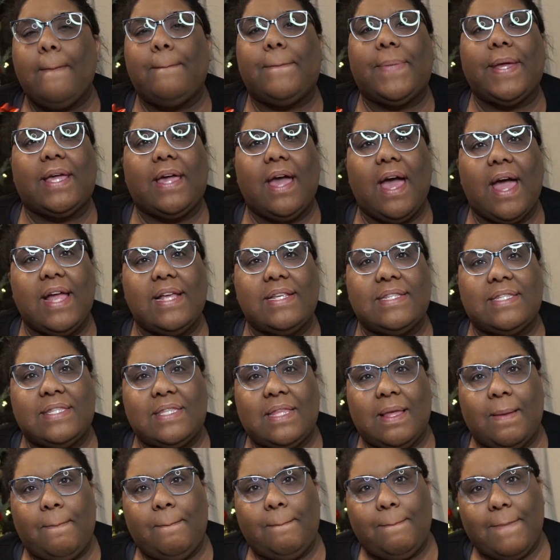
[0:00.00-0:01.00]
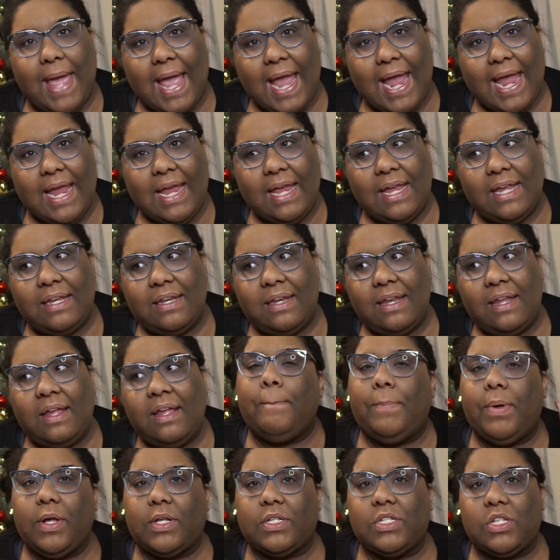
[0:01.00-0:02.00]
because the
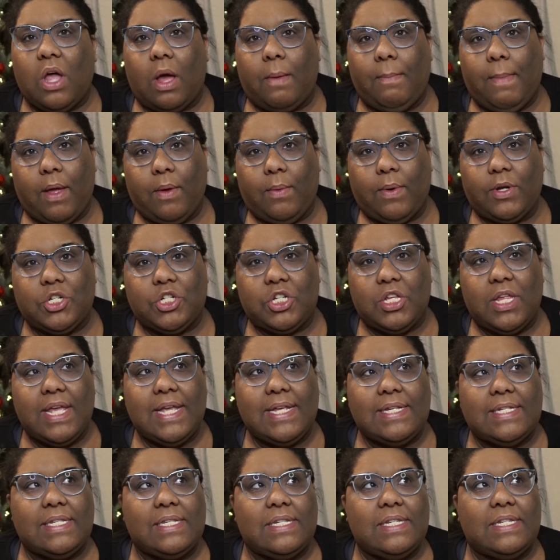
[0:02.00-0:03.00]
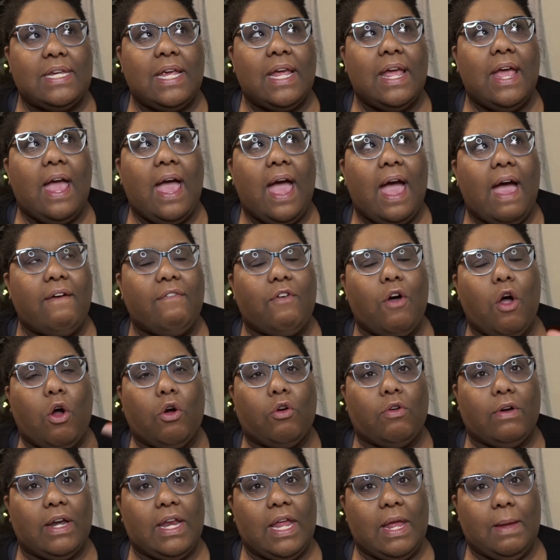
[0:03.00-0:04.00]
main books on my wish list have
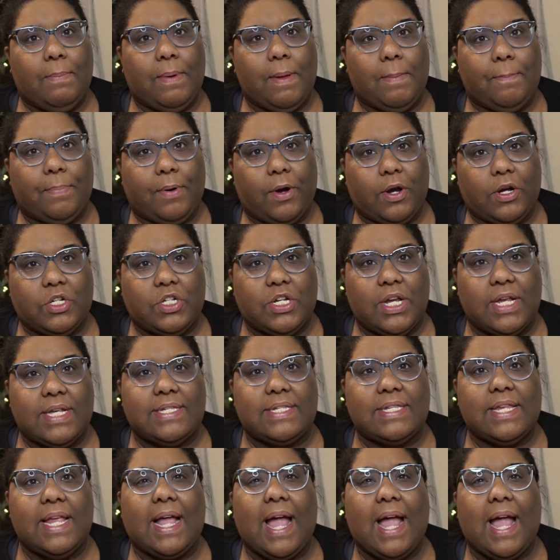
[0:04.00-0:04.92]
already been purchased.